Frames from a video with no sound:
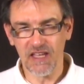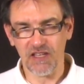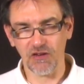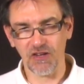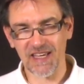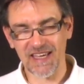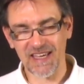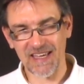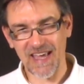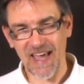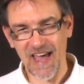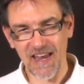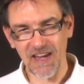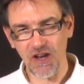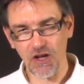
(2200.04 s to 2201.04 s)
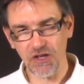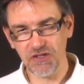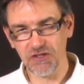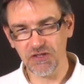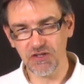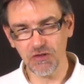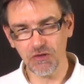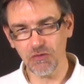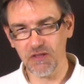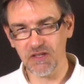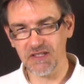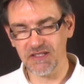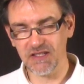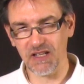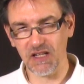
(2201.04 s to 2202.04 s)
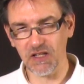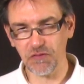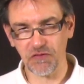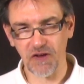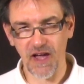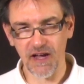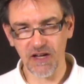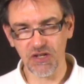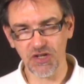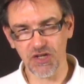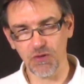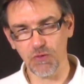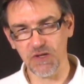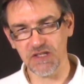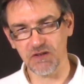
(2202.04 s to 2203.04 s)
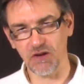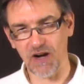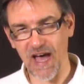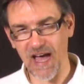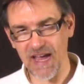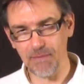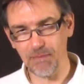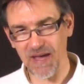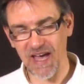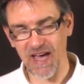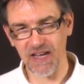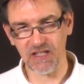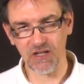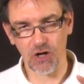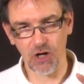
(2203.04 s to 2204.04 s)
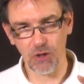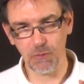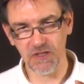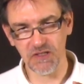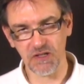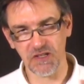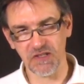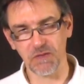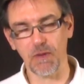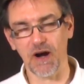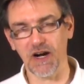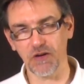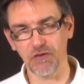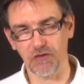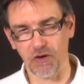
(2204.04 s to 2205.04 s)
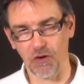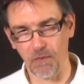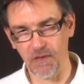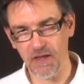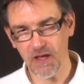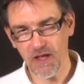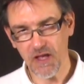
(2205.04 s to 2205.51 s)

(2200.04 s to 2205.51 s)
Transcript: you cannot do the tilt function with your iPad or with your smartphone.